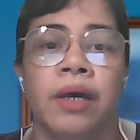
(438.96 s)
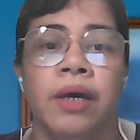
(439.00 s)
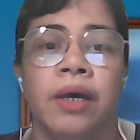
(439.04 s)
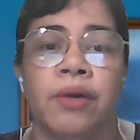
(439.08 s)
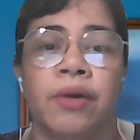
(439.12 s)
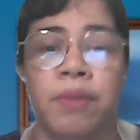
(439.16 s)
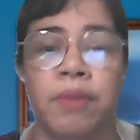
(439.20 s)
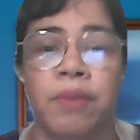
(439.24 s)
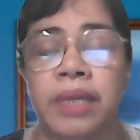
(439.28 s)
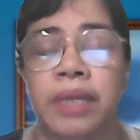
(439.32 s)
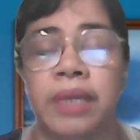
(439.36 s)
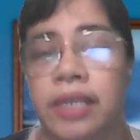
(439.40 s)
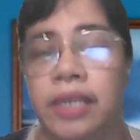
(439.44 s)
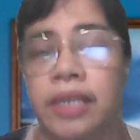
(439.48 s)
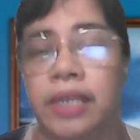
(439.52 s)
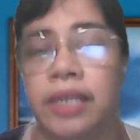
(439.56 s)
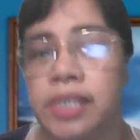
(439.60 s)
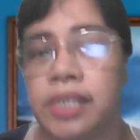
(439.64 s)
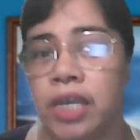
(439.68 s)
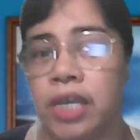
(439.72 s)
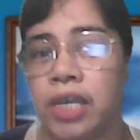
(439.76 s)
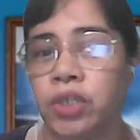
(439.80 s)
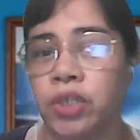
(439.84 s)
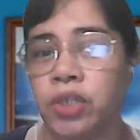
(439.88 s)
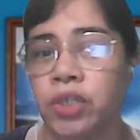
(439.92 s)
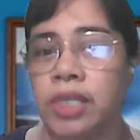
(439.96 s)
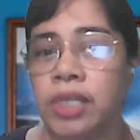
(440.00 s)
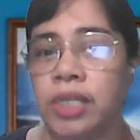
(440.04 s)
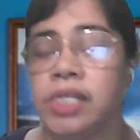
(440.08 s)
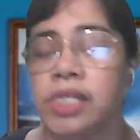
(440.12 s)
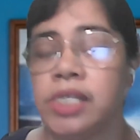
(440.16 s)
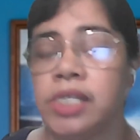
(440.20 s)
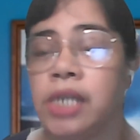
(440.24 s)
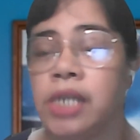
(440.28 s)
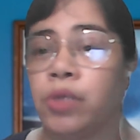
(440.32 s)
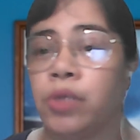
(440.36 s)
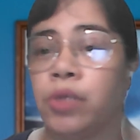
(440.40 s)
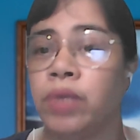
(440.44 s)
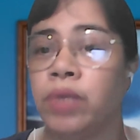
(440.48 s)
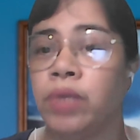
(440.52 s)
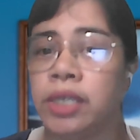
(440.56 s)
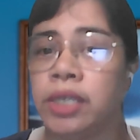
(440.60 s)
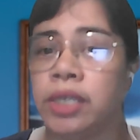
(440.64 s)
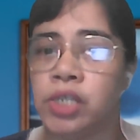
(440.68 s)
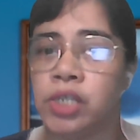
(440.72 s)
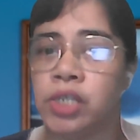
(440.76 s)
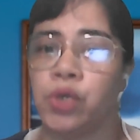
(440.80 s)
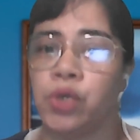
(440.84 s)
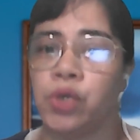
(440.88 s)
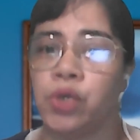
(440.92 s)
Criminalization has not only
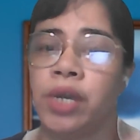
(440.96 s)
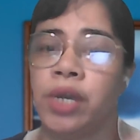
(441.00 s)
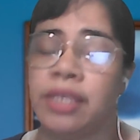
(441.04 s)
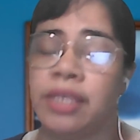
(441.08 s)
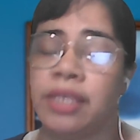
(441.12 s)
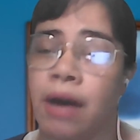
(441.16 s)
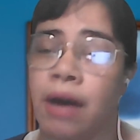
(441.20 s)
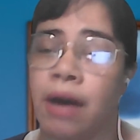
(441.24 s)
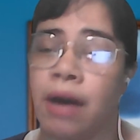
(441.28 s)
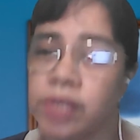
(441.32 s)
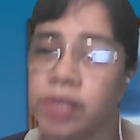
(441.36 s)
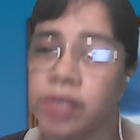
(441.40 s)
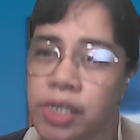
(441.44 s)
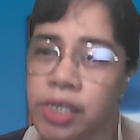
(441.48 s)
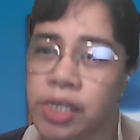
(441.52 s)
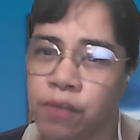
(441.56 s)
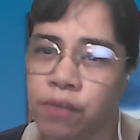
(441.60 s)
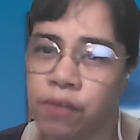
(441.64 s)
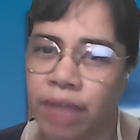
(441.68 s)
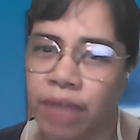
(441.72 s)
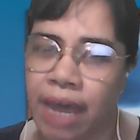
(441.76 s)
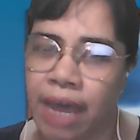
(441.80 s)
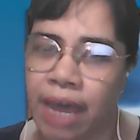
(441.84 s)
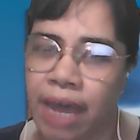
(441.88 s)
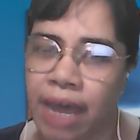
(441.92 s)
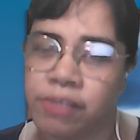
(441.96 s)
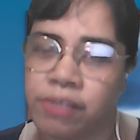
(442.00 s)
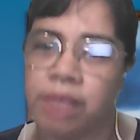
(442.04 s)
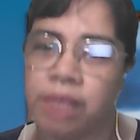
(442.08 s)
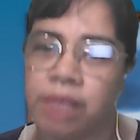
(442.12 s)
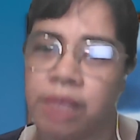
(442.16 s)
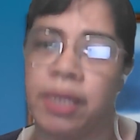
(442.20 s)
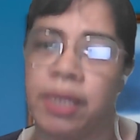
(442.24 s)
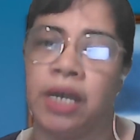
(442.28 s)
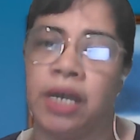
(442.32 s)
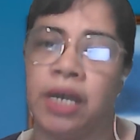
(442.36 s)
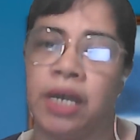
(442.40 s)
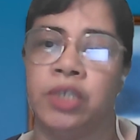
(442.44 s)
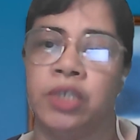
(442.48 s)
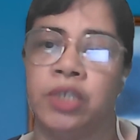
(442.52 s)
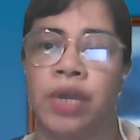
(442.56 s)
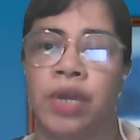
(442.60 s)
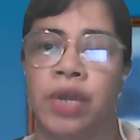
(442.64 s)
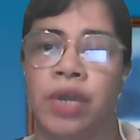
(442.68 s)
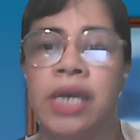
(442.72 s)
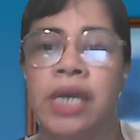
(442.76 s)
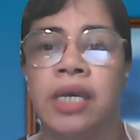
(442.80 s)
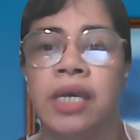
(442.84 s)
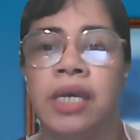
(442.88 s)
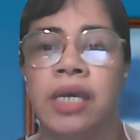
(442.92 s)
destroyed thousands of lives in my
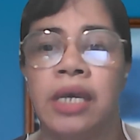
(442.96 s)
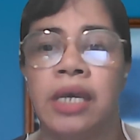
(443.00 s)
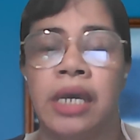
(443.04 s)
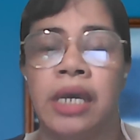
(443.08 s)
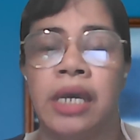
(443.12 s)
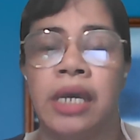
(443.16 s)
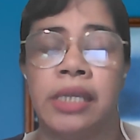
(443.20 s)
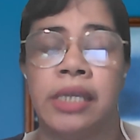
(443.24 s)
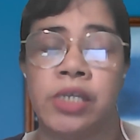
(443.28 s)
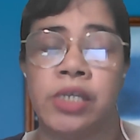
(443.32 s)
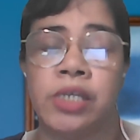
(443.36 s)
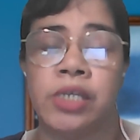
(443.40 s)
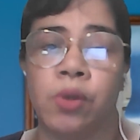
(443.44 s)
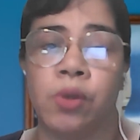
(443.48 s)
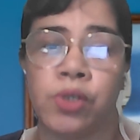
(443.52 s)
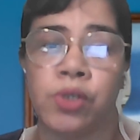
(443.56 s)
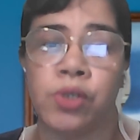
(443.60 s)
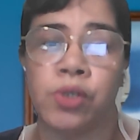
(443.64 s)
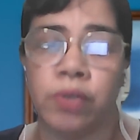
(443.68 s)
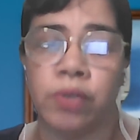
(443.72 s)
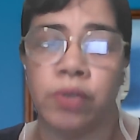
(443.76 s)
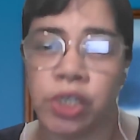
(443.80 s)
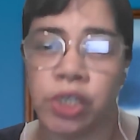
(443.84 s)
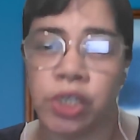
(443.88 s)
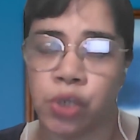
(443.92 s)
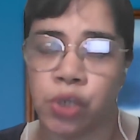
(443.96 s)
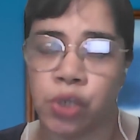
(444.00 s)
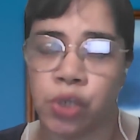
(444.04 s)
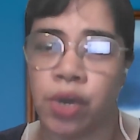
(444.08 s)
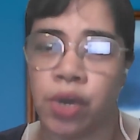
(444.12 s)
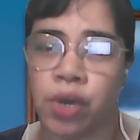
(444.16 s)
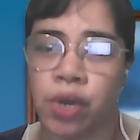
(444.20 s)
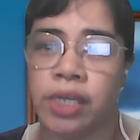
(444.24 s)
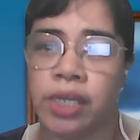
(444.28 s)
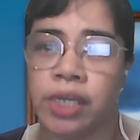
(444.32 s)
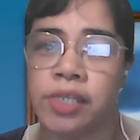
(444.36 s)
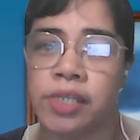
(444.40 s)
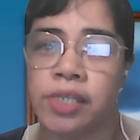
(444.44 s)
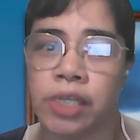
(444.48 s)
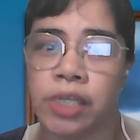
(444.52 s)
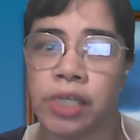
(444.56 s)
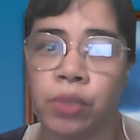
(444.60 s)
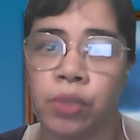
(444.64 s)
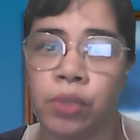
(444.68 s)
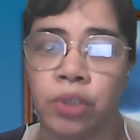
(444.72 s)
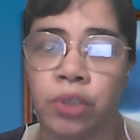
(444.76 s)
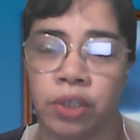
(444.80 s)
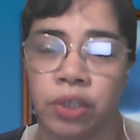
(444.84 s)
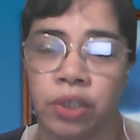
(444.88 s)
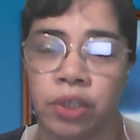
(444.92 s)
country, it has also destroyed
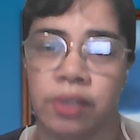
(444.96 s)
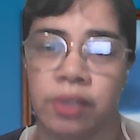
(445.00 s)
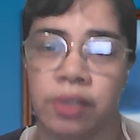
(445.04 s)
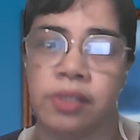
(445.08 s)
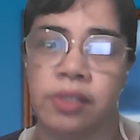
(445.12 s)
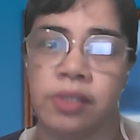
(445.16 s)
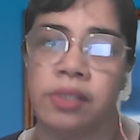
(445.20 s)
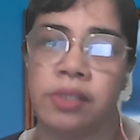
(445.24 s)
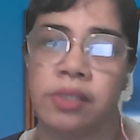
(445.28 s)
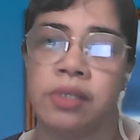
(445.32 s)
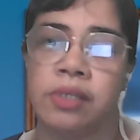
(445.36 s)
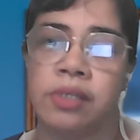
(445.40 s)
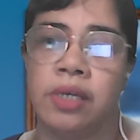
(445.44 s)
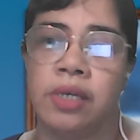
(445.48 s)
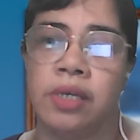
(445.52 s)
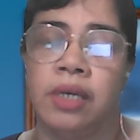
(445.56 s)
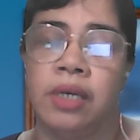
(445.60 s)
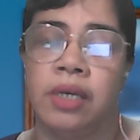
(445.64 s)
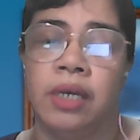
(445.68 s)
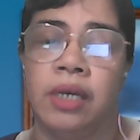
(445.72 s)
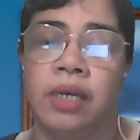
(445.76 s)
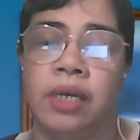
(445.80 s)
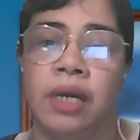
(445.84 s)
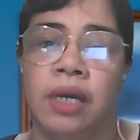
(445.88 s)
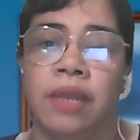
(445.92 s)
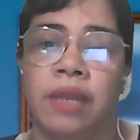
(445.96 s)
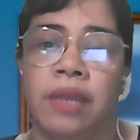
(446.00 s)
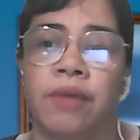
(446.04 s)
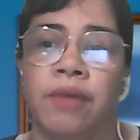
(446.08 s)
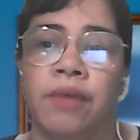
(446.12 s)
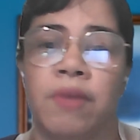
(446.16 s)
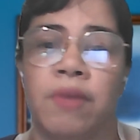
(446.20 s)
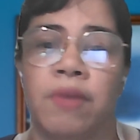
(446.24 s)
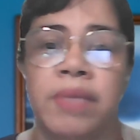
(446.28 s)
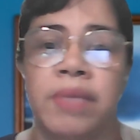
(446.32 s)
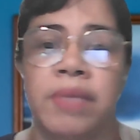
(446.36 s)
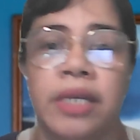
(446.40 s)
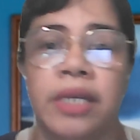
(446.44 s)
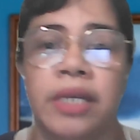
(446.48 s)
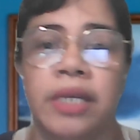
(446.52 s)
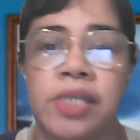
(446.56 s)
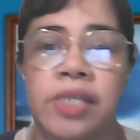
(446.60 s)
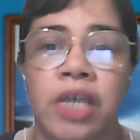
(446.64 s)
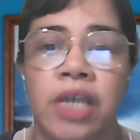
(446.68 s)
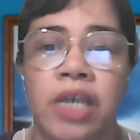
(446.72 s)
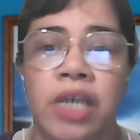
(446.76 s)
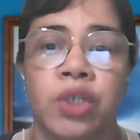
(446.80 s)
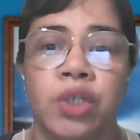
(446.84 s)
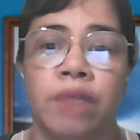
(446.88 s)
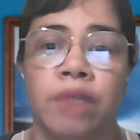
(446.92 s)
institutions. The
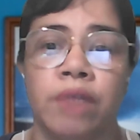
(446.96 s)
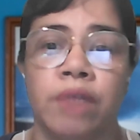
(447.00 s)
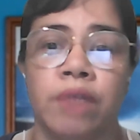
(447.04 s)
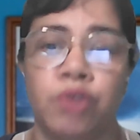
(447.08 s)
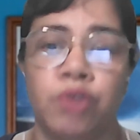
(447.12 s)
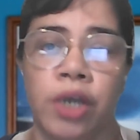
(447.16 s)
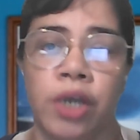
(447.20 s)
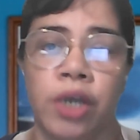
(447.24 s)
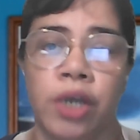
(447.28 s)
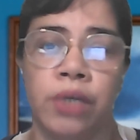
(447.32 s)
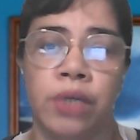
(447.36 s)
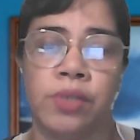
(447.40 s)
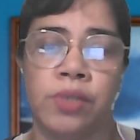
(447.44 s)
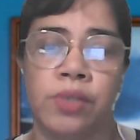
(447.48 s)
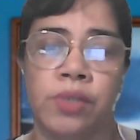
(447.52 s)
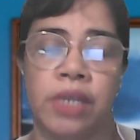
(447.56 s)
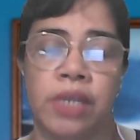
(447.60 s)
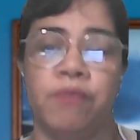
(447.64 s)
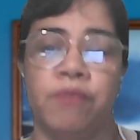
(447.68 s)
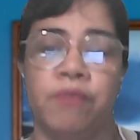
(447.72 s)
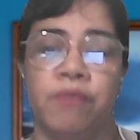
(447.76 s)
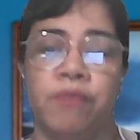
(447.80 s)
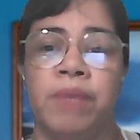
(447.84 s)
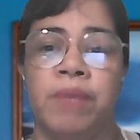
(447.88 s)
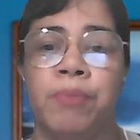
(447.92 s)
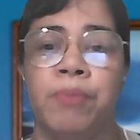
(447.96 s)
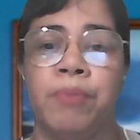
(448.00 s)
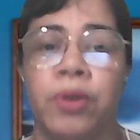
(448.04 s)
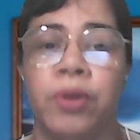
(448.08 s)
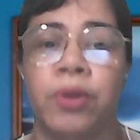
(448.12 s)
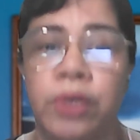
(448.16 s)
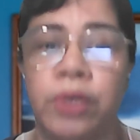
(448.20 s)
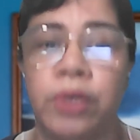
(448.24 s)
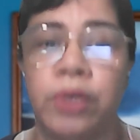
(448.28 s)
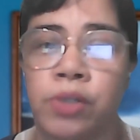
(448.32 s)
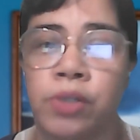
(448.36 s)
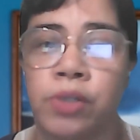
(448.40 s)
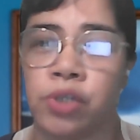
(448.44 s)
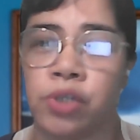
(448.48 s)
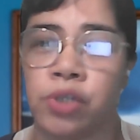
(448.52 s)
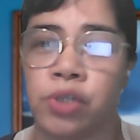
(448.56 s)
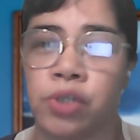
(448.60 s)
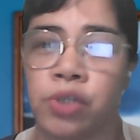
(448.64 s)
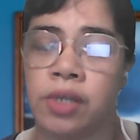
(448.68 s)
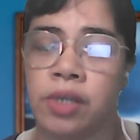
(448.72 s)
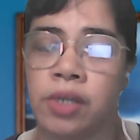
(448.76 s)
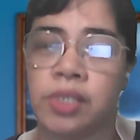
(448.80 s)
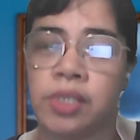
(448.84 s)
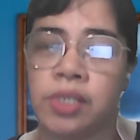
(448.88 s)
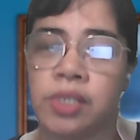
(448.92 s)
criminalization of drug use and of people who use
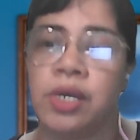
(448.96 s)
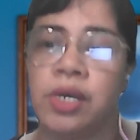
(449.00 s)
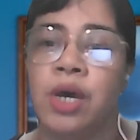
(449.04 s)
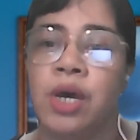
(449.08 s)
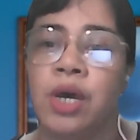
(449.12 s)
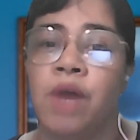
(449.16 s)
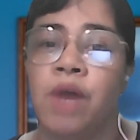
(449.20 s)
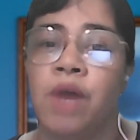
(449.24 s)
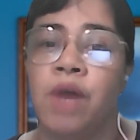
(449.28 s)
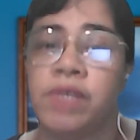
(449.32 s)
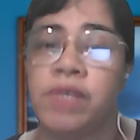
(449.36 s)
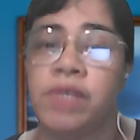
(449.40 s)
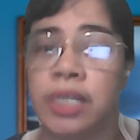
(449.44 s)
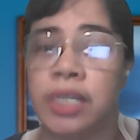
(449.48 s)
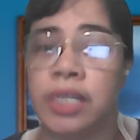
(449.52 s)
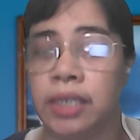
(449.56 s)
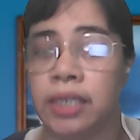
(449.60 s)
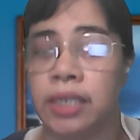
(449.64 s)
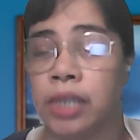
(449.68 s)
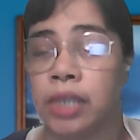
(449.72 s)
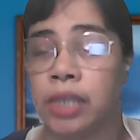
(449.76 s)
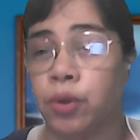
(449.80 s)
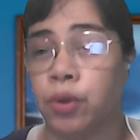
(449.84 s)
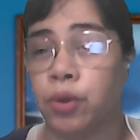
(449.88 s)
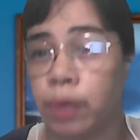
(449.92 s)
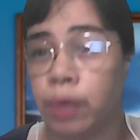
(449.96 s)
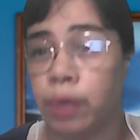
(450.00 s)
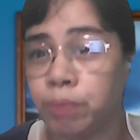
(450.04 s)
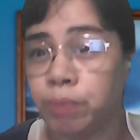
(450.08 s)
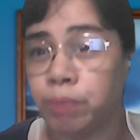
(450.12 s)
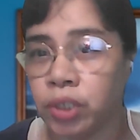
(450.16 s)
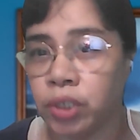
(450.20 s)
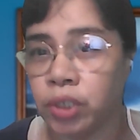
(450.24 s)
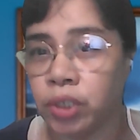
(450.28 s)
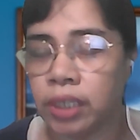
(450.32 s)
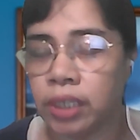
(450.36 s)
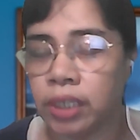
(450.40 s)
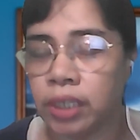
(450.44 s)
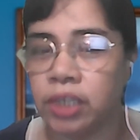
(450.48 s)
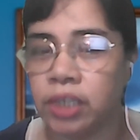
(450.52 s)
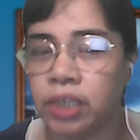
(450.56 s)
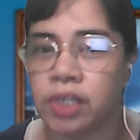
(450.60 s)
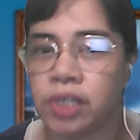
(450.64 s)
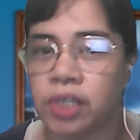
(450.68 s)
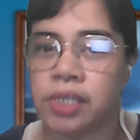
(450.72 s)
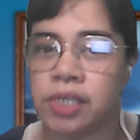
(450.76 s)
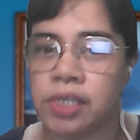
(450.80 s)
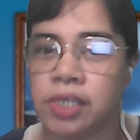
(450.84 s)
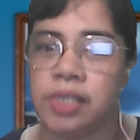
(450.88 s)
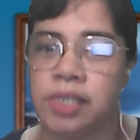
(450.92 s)
drugs facilitate corruption in the
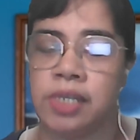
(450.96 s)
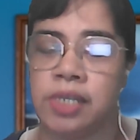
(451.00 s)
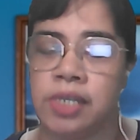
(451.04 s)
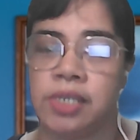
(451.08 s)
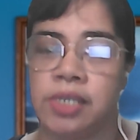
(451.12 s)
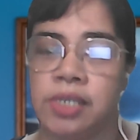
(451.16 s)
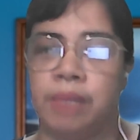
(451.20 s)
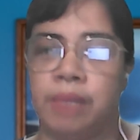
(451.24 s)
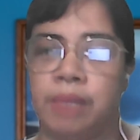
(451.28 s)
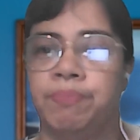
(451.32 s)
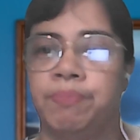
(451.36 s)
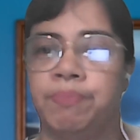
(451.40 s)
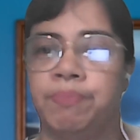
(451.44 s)
justice system.